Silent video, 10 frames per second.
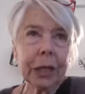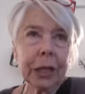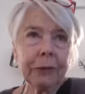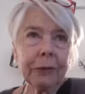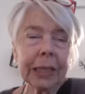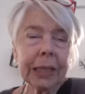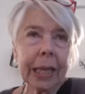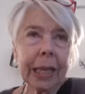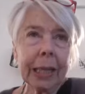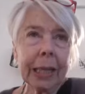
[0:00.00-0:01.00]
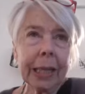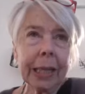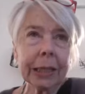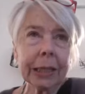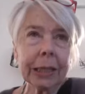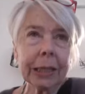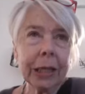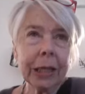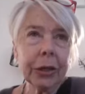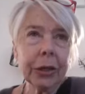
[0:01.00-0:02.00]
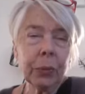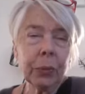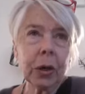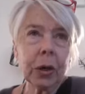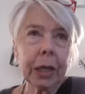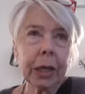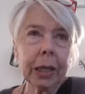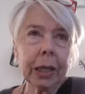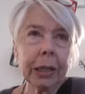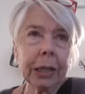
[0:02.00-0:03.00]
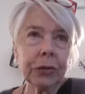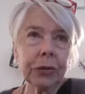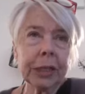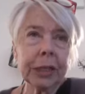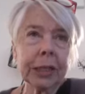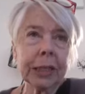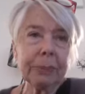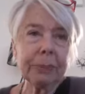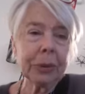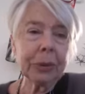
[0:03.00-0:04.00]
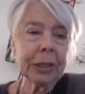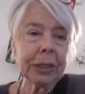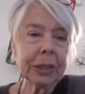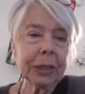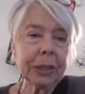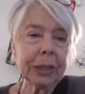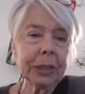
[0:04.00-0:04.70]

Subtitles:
have to say that the waka is treated as a person as well.